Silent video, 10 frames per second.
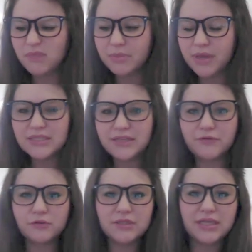Because if
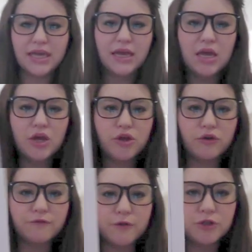you see, your
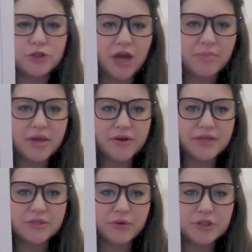first job here
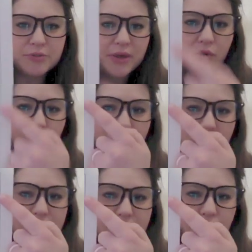is going to be
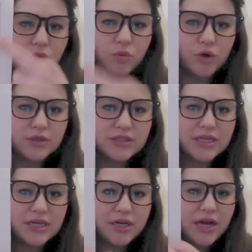organizing your words
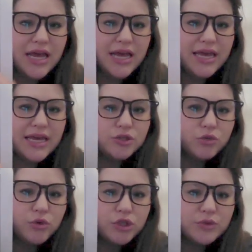here into
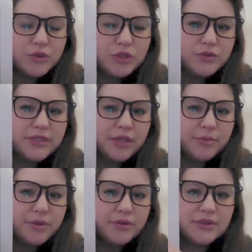words with 2
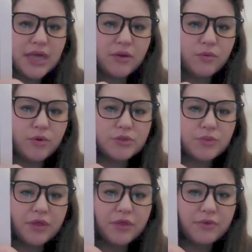syllables and words
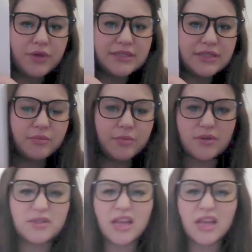with 3 syllables.